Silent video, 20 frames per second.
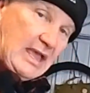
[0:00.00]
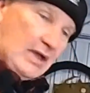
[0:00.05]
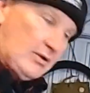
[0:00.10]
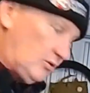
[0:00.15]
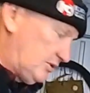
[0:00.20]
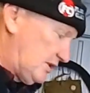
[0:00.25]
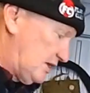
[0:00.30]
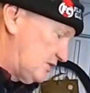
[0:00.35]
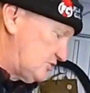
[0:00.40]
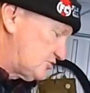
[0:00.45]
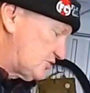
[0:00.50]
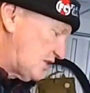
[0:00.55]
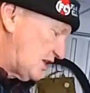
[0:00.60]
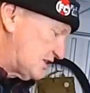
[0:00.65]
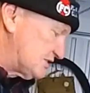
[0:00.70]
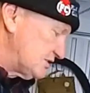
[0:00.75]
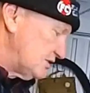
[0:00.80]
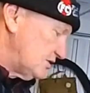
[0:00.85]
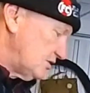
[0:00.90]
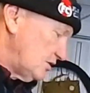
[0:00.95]
out on those
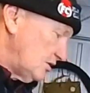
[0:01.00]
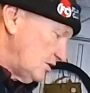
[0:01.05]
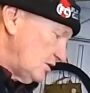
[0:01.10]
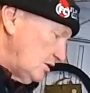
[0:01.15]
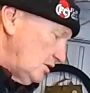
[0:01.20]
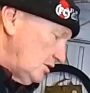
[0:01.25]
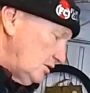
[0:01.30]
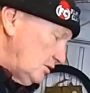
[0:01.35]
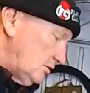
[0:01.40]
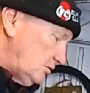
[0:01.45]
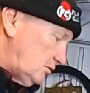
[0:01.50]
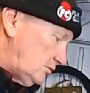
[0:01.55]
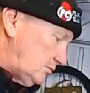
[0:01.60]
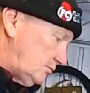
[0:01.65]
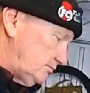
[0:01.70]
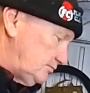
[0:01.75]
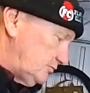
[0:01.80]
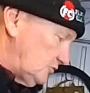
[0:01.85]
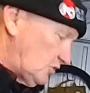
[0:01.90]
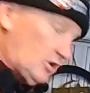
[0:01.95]
tracks.
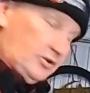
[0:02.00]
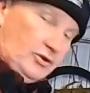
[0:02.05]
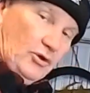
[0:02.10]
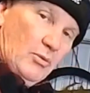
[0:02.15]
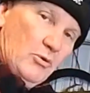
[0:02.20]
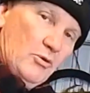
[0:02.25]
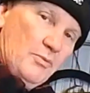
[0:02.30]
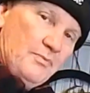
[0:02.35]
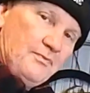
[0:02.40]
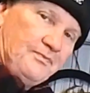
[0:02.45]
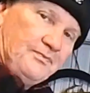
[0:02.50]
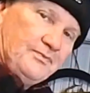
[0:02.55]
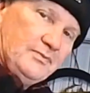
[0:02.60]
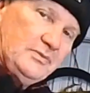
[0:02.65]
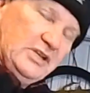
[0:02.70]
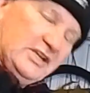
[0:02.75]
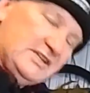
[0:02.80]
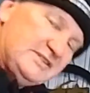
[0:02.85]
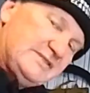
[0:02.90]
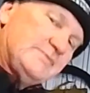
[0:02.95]
Like normal,
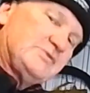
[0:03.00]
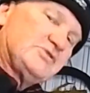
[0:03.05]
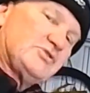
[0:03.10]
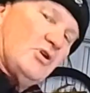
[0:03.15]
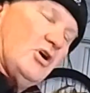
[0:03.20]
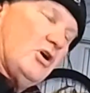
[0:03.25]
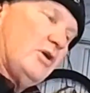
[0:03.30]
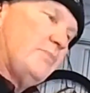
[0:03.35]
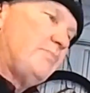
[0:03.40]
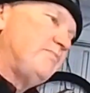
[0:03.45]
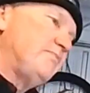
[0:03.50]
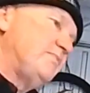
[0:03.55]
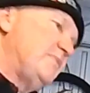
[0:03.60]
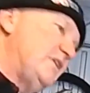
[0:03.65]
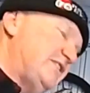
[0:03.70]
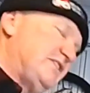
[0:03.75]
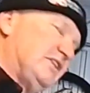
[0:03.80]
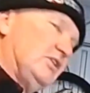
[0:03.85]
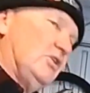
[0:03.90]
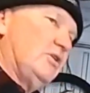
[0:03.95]
please subscribe,
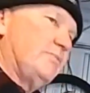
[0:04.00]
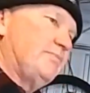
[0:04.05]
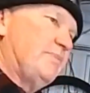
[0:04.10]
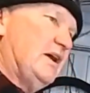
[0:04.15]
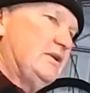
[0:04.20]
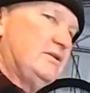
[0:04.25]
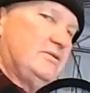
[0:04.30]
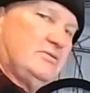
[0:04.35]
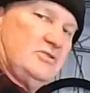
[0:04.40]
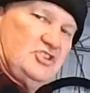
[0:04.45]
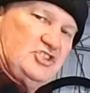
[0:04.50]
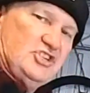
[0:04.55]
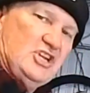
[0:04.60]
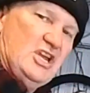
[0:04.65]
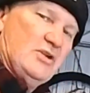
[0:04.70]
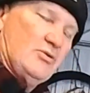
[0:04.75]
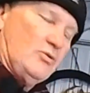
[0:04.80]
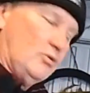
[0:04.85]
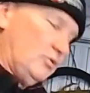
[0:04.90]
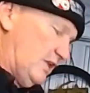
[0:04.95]
hit the like button,
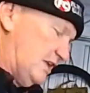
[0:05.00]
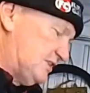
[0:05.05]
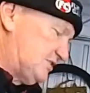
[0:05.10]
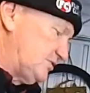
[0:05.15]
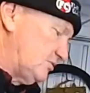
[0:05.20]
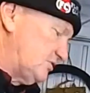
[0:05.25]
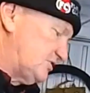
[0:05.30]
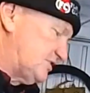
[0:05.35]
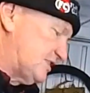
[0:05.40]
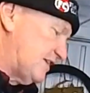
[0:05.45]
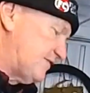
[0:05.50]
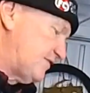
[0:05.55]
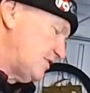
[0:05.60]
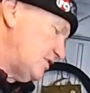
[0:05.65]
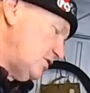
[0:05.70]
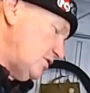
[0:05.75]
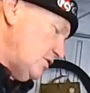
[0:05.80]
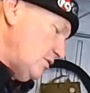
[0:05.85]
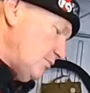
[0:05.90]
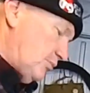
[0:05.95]
share all that sort of stuff.
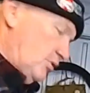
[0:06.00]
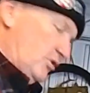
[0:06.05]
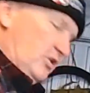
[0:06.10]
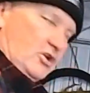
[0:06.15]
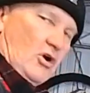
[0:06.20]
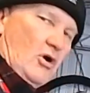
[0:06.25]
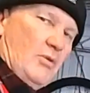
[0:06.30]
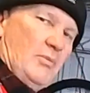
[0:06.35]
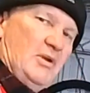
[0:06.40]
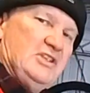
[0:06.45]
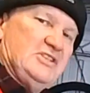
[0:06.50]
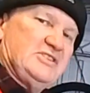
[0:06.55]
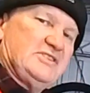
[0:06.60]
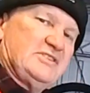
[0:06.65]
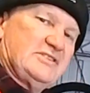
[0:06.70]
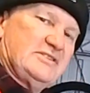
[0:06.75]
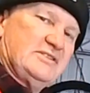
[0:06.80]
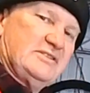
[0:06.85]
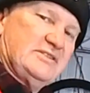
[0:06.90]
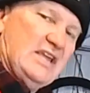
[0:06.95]
Put your
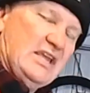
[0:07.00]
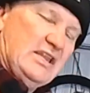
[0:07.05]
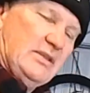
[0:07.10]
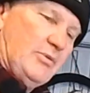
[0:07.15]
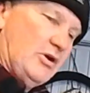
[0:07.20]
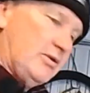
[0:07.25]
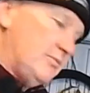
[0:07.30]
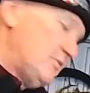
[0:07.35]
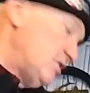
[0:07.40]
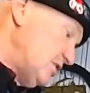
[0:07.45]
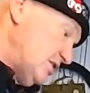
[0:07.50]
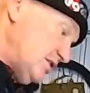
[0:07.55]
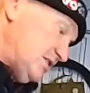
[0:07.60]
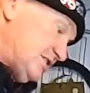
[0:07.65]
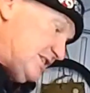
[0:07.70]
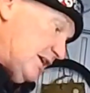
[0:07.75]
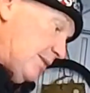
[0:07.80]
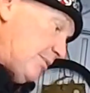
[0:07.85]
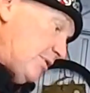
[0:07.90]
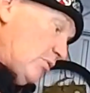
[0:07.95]
comments down the bottom.
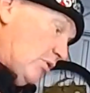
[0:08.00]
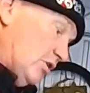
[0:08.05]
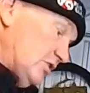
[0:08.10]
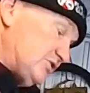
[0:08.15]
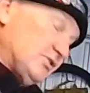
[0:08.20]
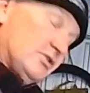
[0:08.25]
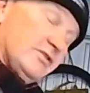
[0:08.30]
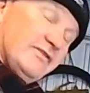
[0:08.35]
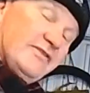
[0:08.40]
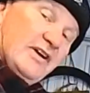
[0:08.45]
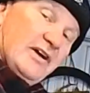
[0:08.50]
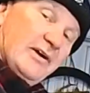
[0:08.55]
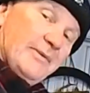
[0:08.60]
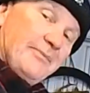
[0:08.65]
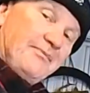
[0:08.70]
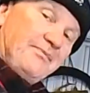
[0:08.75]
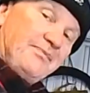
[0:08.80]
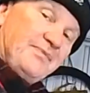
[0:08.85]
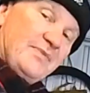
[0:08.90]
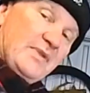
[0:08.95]
Tell me what sort
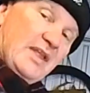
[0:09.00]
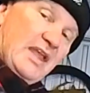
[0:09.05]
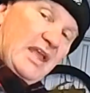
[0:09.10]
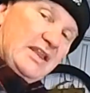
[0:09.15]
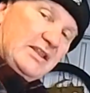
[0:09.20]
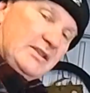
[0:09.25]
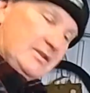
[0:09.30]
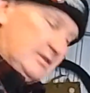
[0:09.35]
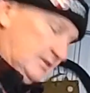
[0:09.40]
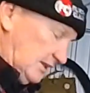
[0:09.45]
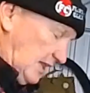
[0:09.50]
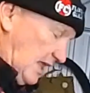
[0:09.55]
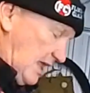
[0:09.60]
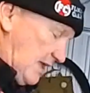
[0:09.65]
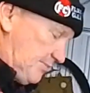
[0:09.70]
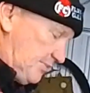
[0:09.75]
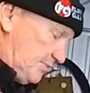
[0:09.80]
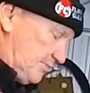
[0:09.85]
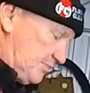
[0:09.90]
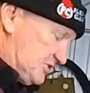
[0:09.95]
of
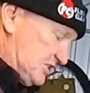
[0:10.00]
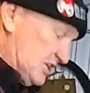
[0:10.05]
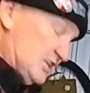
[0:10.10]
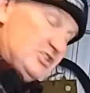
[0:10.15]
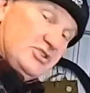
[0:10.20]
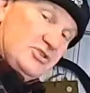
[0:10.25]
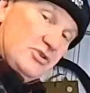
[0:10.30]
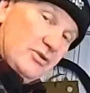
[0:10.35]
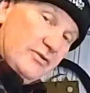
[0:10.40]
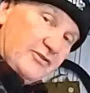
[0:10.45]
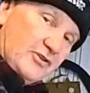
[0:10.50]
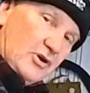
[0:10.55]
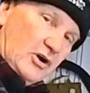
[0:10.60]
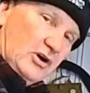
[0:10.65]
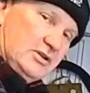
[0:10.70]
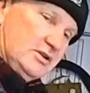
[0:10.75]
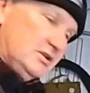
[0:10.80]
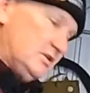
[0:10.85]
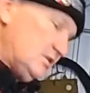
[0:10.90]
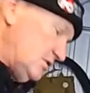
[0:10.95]
headlamp protector you've
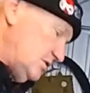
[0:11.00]
got.